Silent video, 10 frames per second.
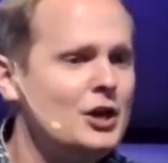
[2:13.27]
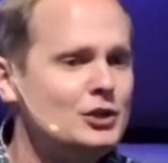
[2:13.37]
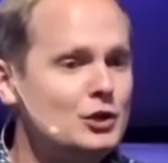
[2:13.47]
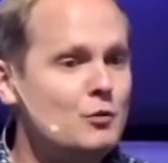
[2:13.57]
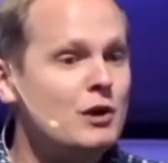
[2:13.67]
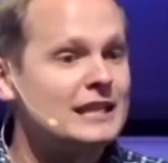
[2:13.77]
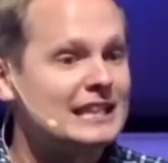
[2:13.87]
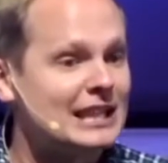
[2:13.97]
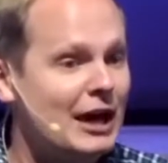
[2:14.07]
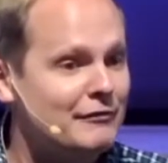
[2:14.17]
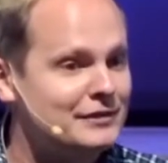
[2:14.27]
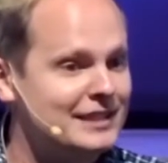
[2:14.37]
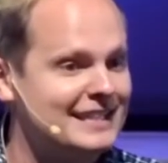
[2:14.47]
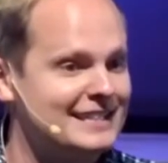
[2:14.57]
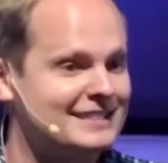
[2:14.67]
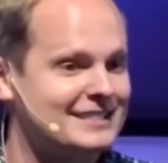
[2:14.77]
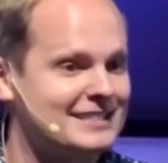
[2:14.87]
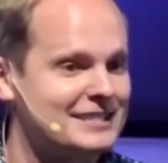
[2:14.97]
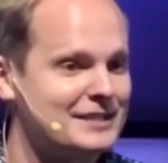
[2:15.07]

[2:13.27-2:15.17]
you would love this.